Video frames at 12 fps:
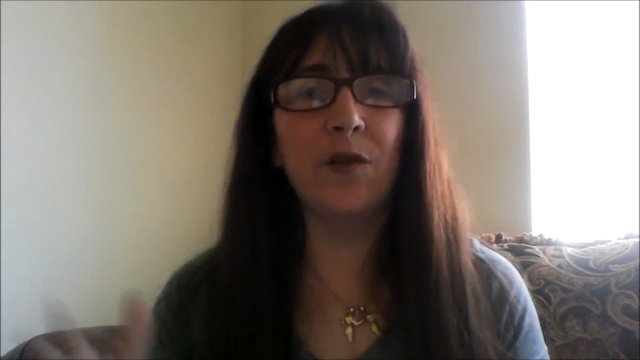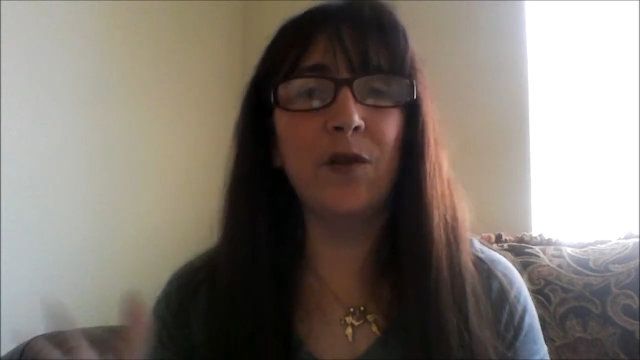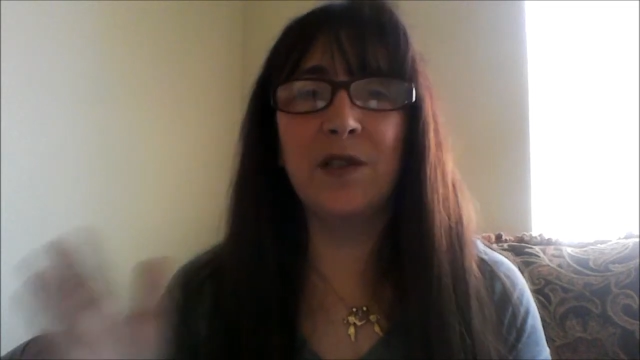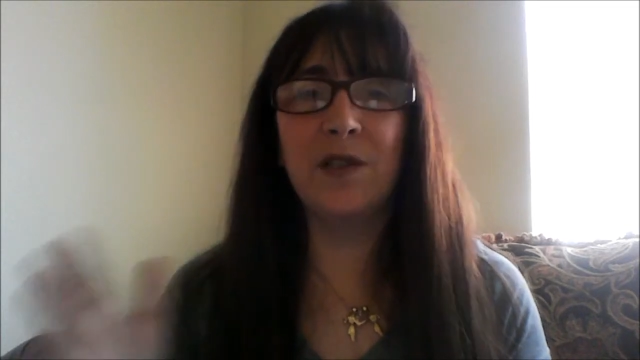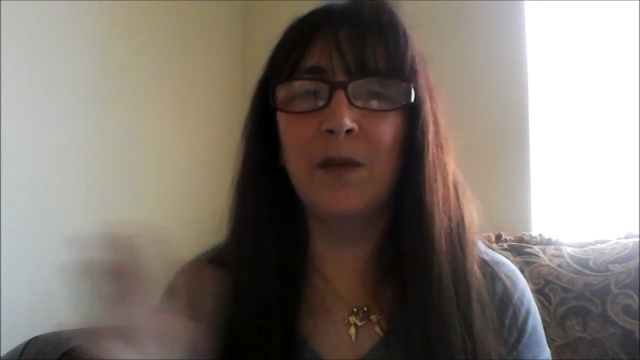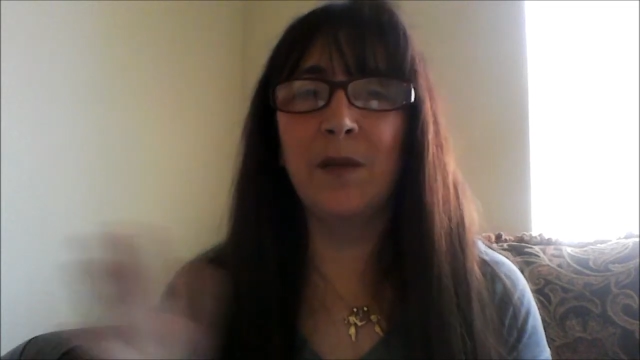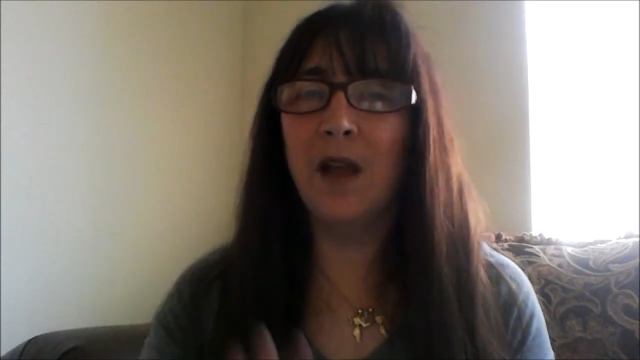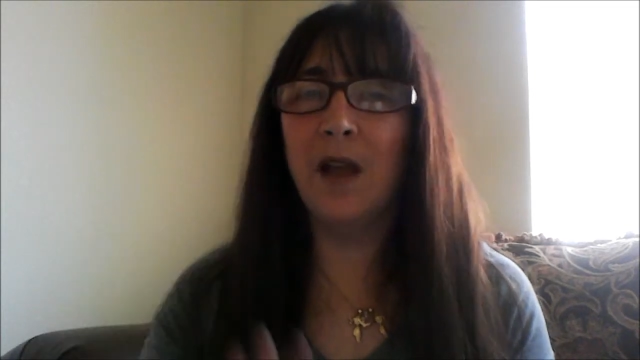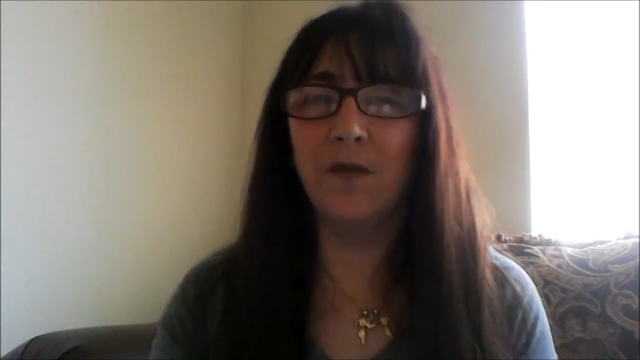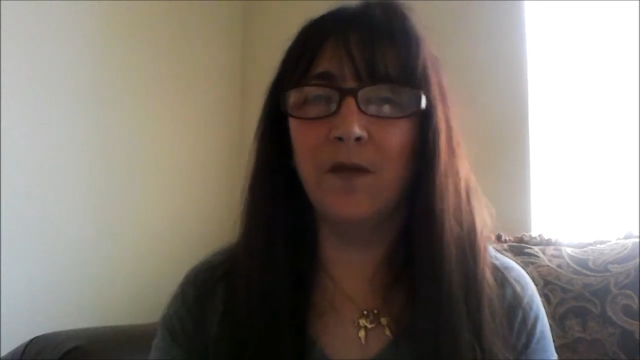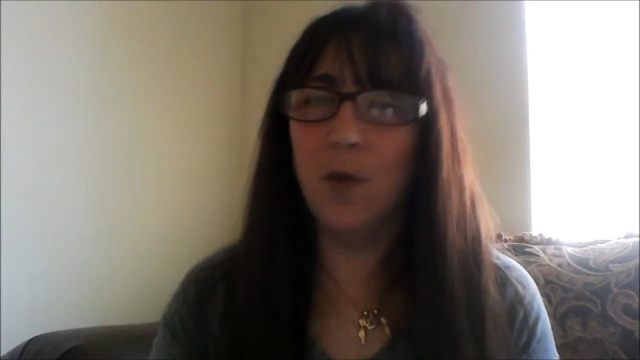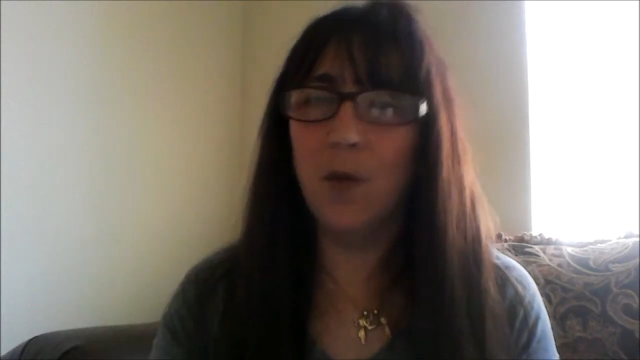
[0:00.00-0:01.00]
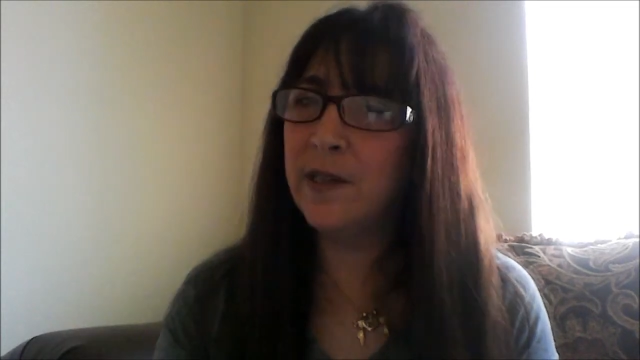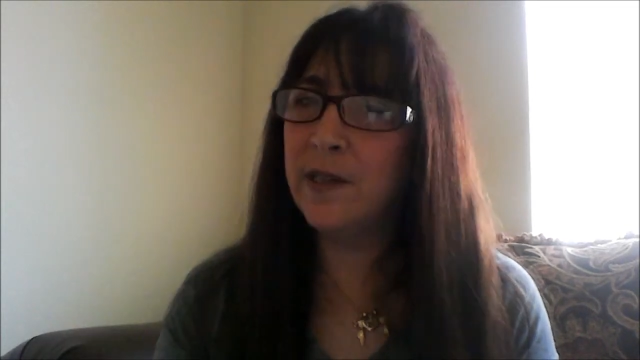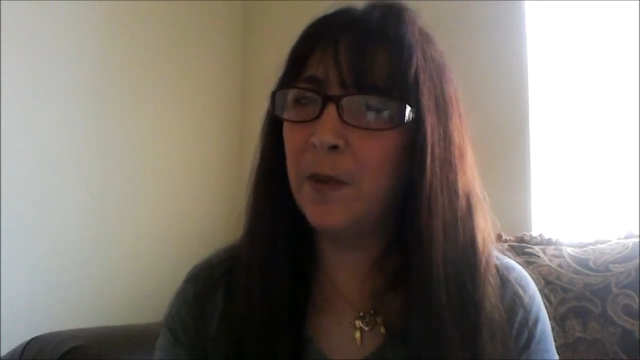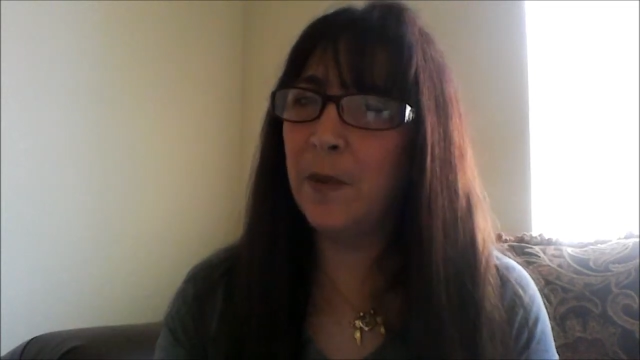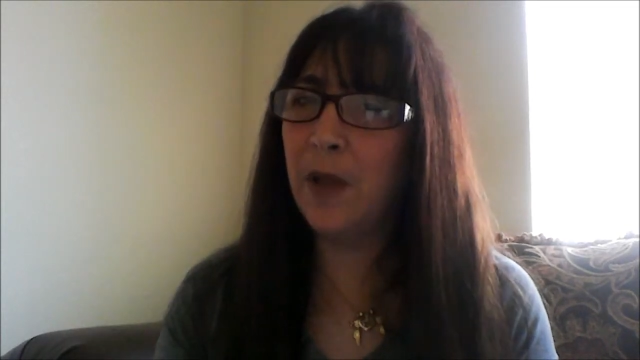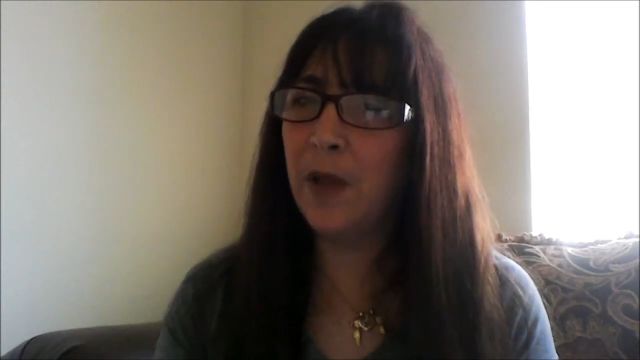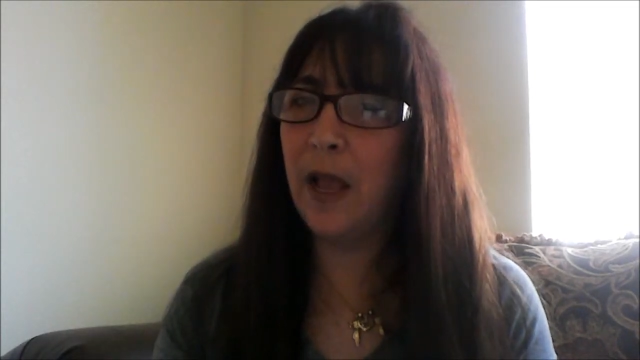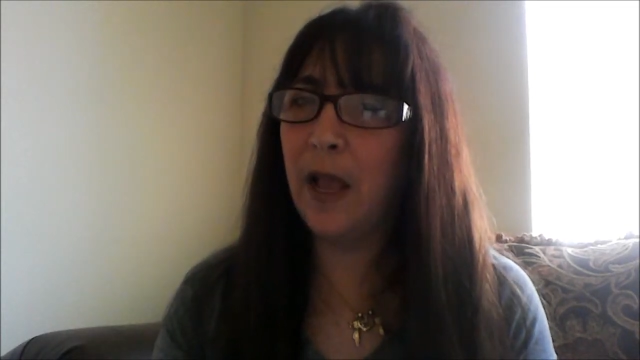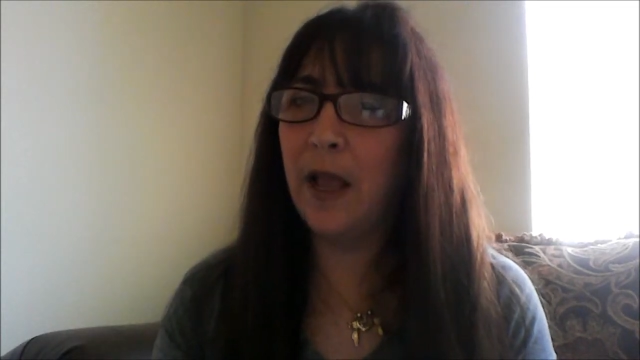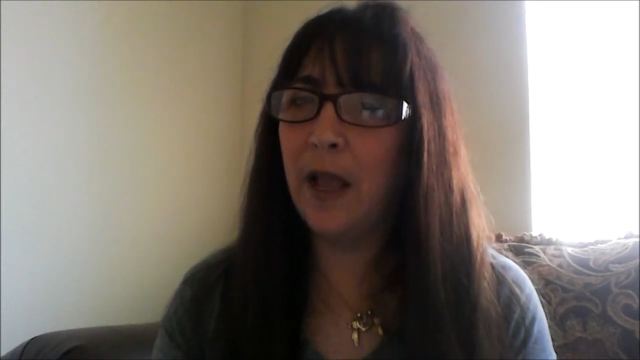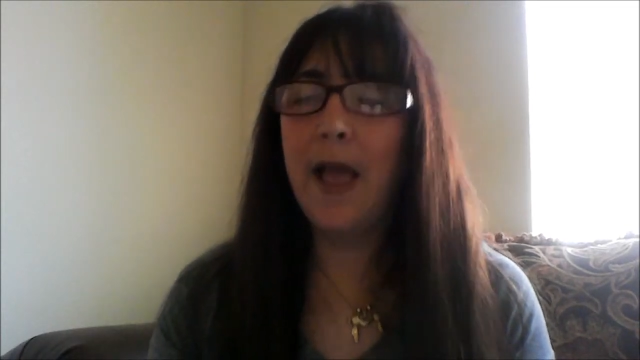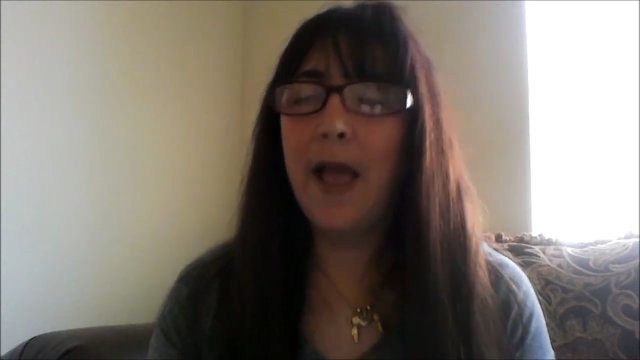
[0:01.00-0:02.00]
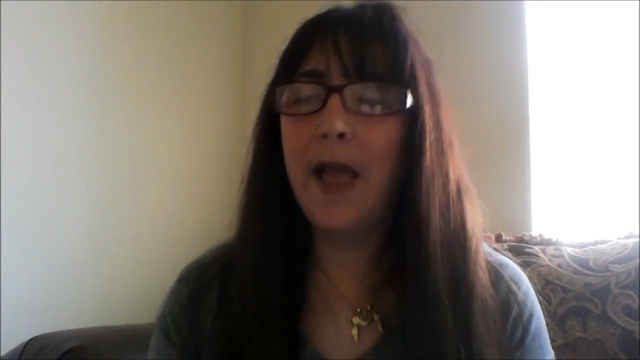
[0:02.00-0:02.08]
or some kind of noise playing?